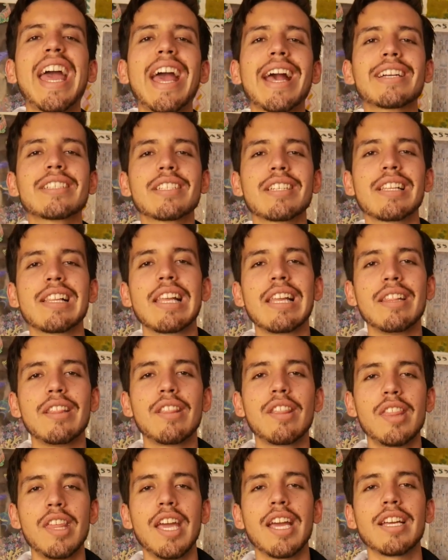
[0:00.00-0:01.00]

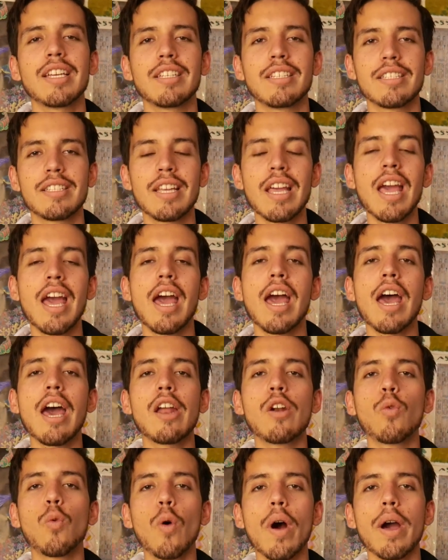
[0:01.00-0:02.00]
excellent things
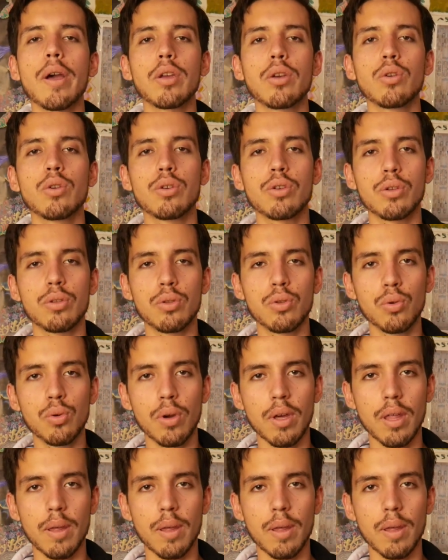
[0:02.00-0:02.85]
and why you should do